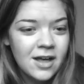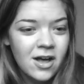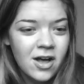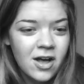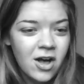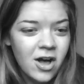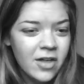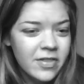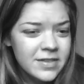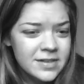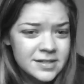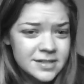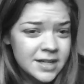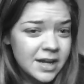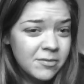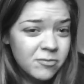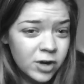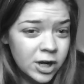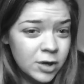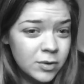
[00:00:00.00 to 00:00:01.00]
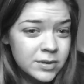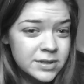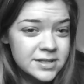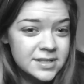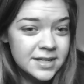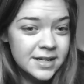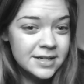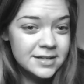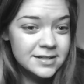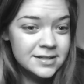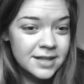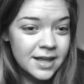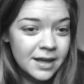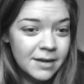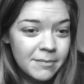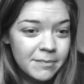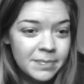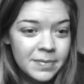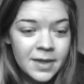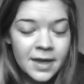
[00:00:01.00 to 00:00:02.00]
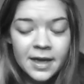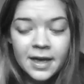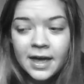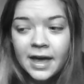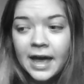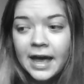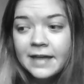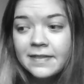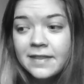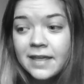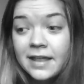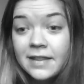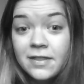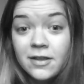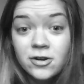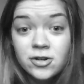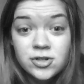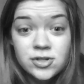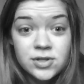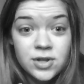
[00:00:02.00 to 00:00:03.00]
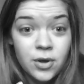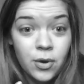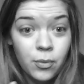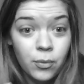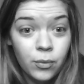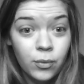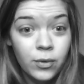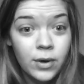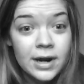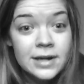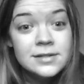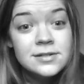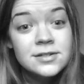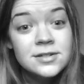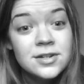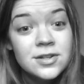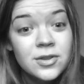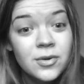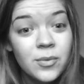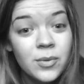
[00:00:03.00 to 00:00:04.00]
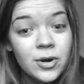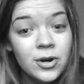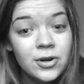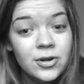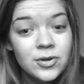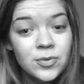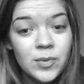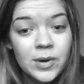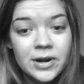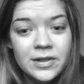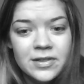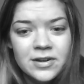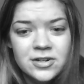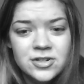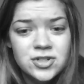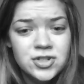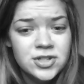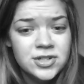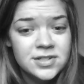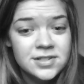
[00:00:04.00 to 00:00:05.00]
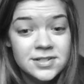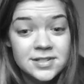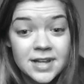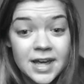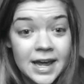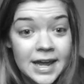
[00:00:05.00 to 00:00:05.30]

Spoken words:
on the same frequency as them, and then there's the rest of the world where there's just